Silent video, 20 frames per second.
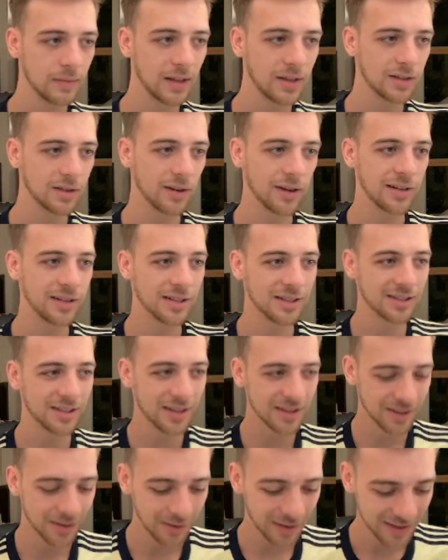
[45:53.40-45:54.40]
Sorry, just so
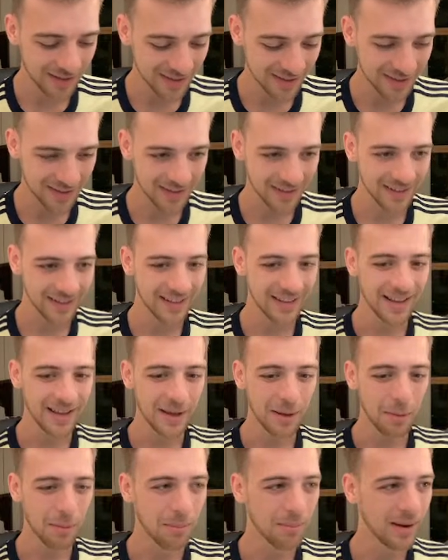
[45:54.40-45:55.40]
the noise doesn't
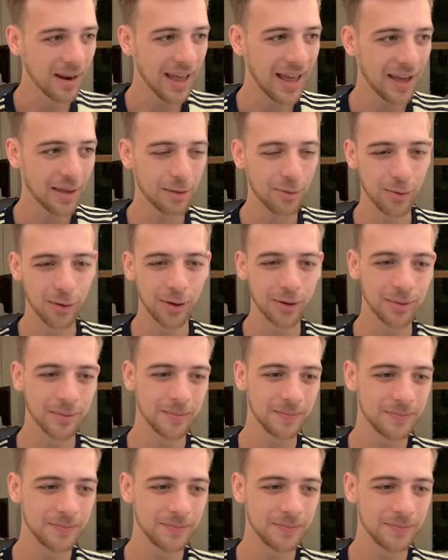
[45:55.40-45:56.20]
blare through.